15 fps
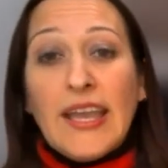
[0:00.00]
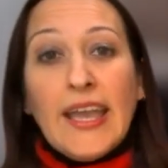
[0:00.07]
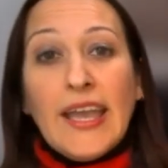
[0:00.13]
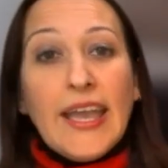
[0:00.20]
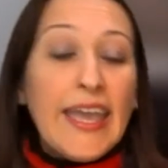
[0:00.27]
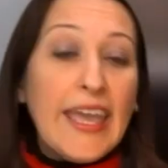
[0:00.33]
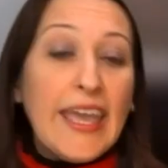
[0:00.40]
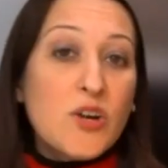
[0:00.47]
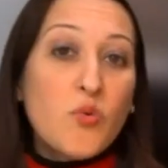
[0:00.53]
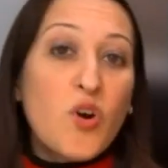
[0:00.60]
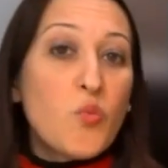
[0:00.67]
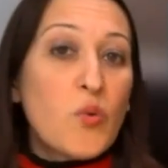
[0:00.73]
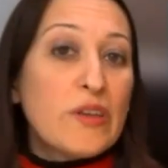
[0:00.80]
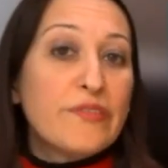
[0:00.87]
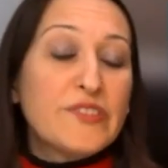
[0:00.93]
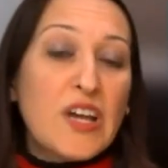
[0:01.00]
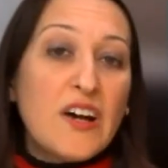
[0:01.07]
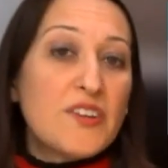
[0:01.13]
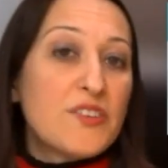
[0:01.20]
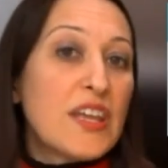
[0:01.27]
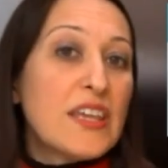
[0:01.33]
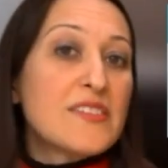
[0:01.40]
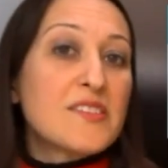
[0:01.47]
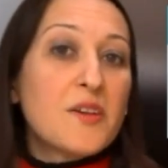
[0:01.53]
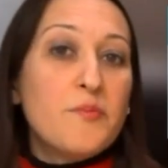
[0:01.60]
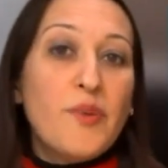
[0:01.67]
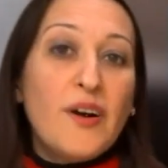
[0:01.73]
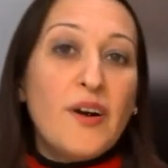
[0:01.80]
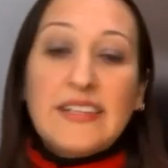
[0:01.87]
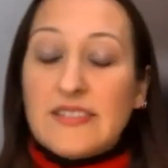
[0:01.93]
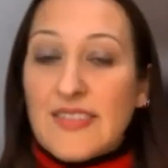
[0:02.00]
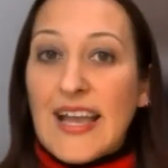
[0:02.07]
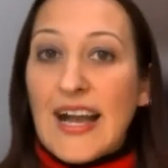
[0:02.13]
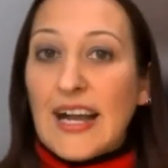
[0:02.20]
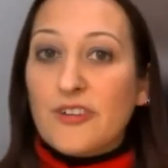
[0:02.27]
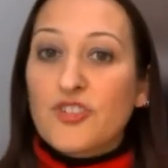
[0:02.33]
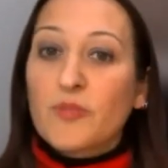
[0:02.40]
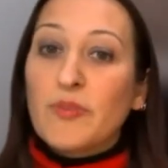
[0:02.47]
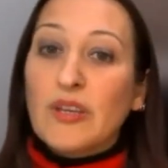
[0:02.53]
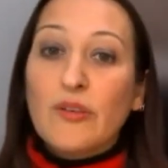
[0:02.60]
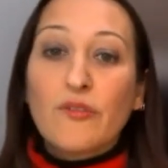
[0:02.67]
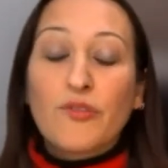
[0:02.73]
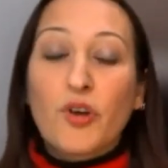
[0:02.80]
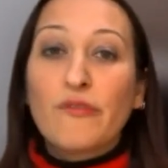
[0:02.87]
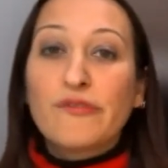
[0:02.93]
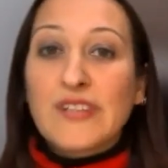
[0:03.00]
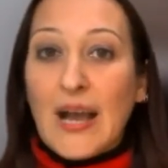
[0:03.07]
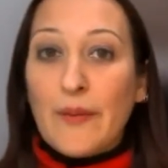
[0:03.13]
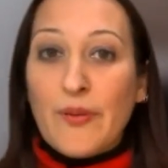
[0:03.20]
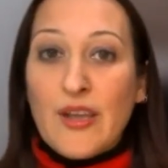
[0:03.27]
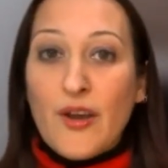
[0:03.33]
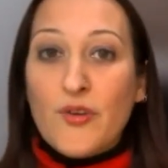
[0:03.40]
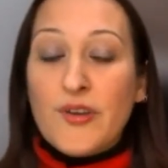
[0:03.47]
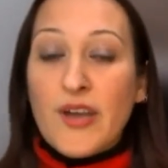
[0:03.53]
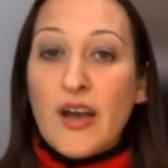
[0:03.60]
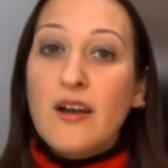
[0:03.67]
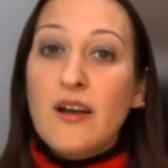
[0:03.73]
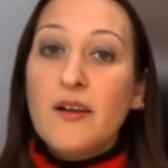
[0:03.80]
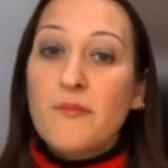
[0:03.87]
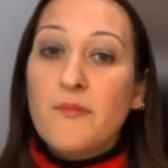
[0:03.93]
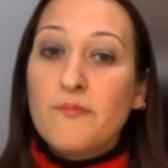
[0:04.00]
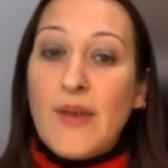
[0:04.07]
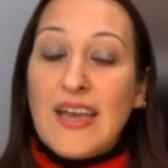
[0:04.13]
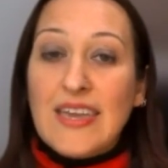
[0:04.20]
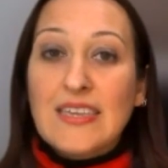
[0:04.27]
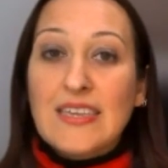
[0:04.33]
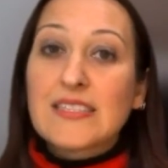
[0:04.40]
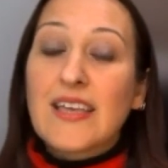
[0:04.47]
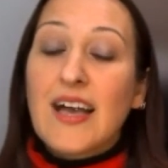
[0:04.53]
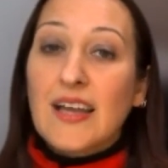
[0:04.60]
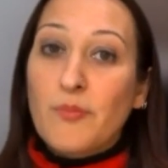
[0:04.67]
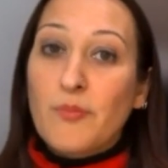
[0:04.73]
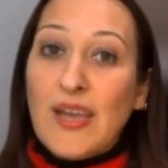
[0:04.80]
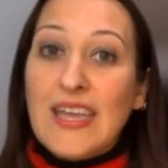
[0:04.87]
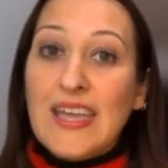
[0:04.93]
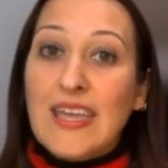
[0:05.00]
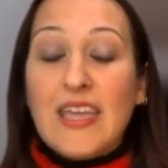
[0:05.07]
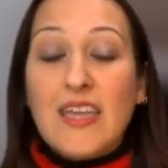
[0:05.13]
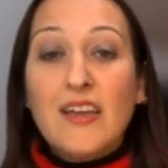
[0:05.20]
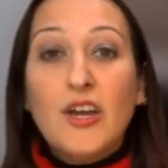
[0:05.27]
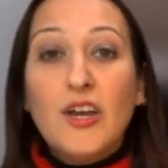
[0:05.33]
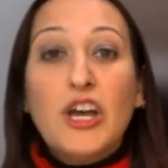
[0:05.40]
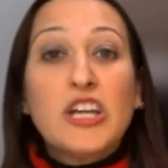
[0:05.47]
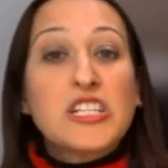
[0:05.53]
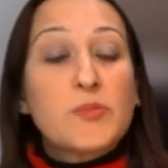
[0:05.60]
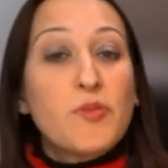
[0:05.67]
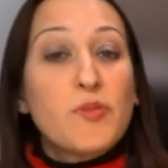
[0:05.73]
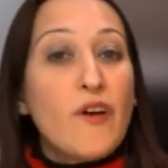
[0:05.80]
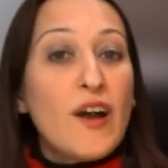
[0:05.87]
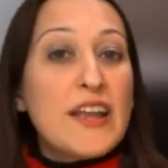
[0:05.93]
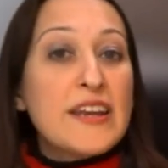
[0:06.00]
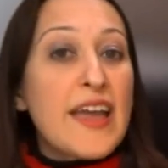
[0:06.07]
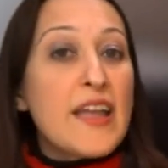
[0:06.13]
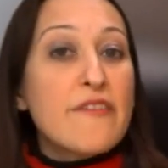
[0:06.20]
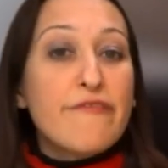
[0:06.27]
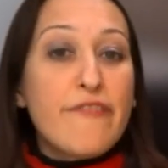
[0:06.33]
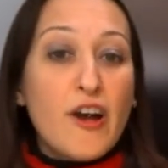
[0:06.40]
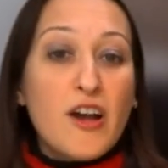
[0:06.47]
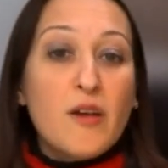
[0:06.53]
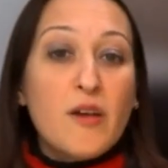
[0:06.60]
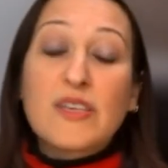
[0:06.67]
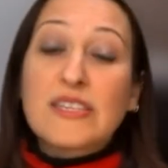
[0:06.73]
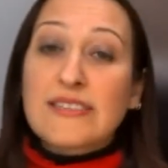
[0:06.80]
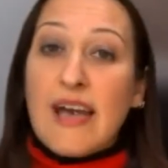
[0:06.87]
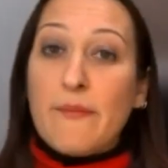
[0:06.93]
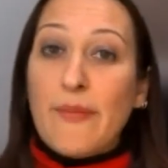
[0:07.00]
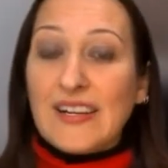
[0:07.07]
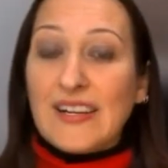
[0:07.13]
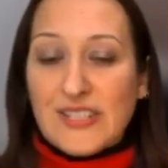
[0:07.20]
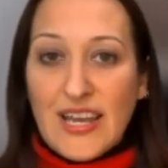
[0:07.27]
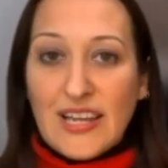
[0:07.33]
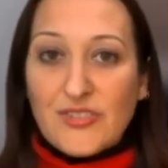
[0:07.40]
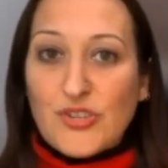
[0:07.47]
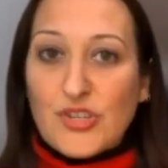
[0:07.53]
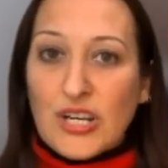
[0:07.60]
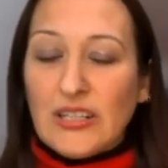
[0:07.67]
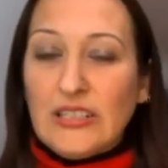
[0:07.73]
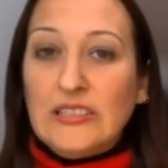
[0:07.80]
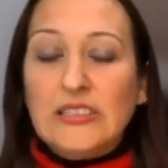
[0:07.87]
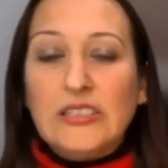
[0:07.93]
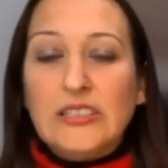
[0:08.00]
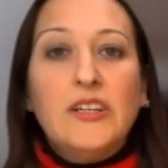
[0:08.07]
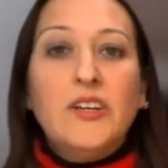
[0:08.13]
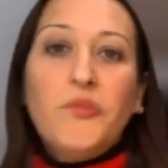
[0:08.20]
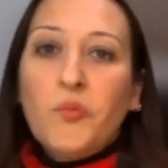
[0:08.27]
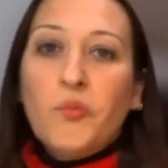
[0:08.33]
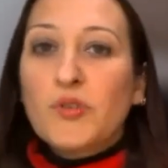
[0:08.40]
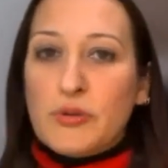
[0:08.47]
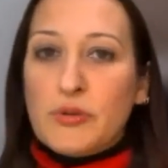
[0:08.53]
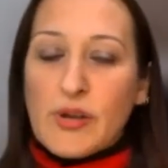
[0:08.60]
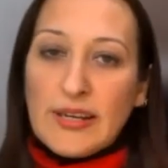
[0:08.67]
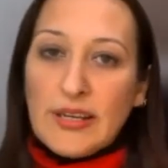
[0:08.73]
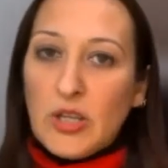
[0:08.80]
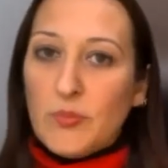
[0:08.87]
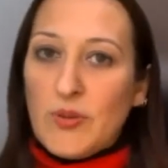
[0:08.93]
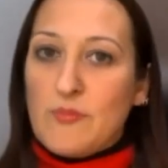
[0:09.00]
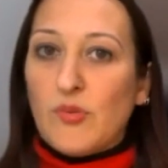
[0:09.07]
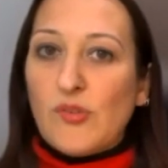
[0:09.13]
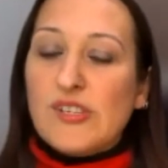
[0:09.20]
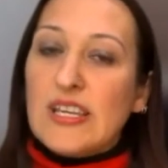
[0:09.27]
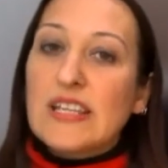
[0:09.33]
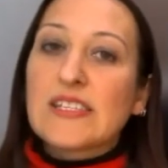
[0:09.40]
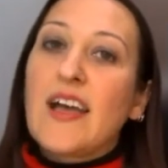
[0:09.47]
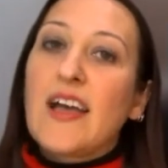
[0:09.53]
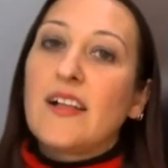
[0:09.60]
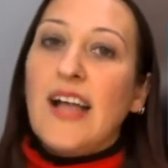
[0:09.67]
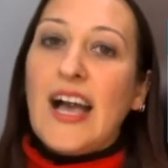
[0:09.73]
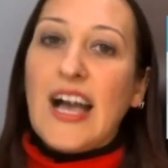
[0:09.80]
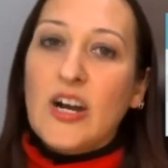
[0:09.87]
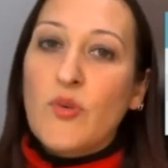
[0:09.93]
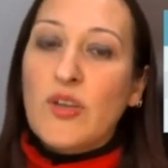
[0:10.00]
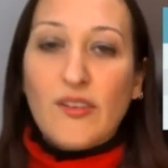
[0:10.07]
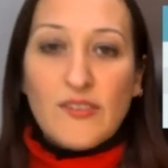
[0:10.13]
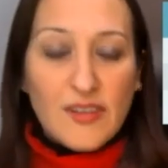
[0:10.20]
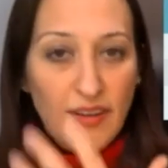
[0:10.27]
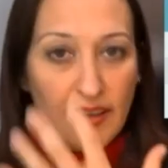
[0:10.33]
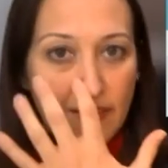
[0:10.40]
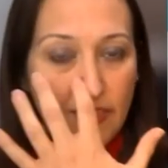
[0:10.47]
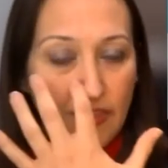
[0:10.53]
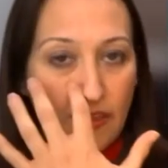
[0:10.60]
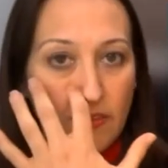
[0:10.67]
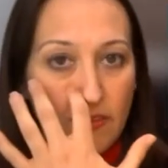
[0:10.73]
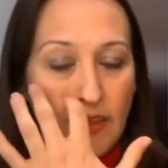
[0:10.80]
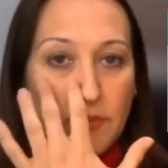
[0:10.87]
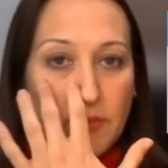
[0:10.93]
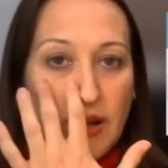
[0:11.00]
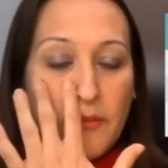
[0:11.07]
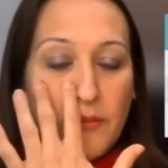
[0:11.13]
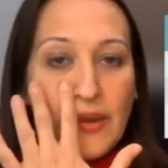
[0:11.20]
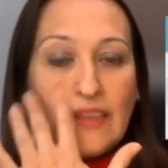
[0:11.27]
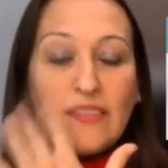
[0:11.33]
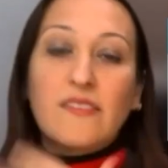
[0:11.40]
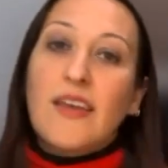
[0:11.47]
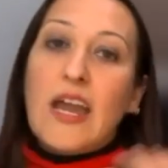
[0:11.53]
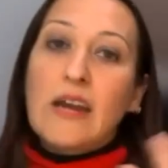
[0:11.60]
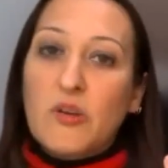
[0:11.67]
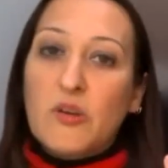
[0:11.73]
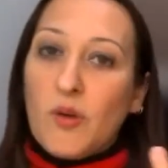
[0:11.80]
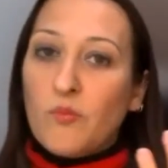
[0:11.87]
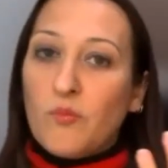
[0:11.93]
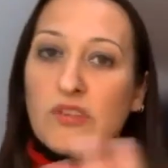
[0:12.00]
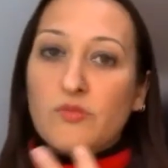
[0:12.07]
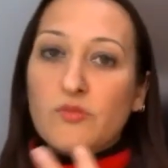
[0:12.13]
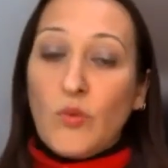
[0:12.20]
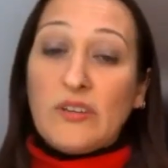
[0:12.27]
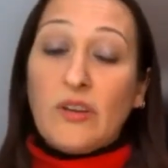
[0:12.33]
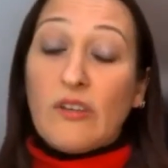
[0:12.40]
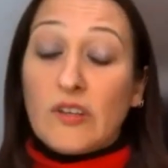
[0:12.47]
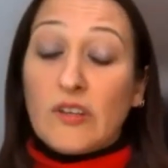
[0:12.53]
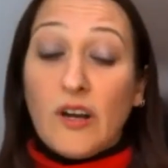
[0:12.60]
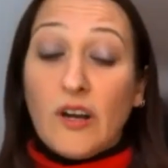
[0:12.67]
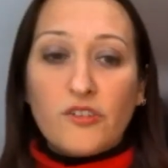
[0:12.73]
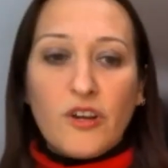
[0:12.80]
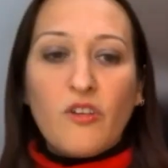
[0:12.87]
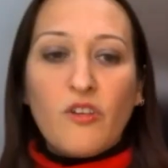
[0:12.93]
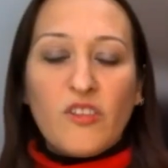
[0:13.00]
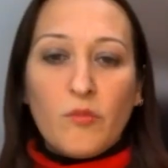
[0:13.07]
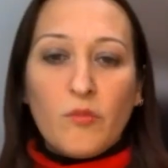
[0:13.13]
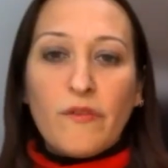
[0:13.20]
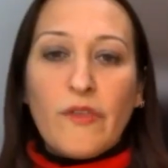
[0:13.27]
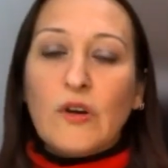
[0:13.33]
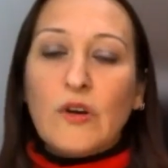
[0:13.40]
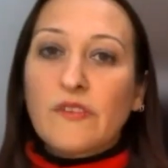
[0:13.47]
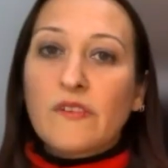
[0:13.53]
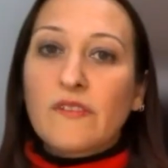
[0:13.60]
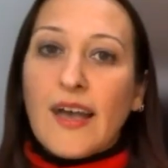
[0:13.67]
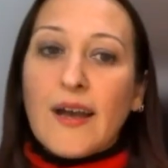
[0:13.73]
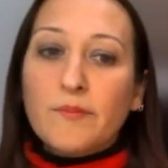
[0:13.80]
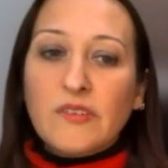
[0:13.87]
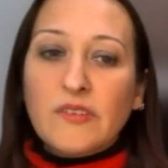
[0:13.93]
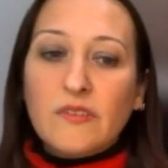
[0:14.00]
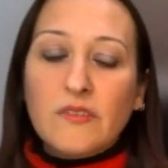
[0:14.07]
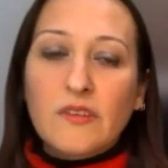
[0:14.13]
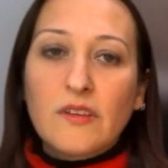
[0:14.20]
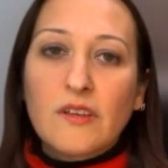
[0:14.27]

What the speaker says: Here, what we've done is combined the attributes of tapioca, maize, and pea to provide a firm set-back texture. And we'll talk a little bit more detail how we utilise this in plant-based dairy when you start to show you some of the concepts.